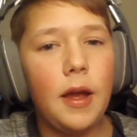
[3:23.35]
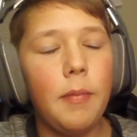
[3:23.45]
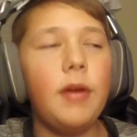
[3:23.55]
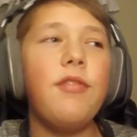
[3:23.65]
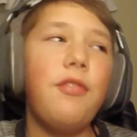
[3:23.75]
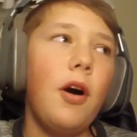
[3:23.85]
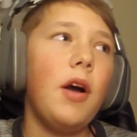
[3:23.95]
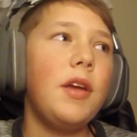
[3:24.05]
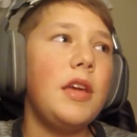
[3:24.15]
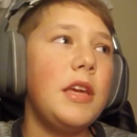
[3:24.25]
I'm like,
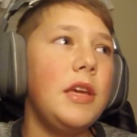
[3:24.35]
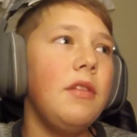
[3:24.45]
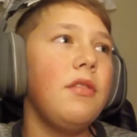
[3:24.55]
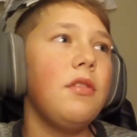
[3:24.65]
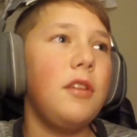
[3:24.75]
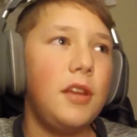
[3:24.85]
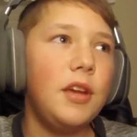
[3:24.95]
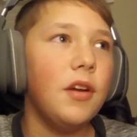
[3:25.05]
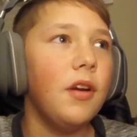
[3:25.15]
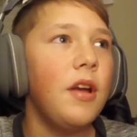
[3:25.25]
fuck, he's
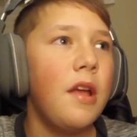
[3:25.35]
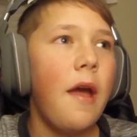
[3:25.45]
here.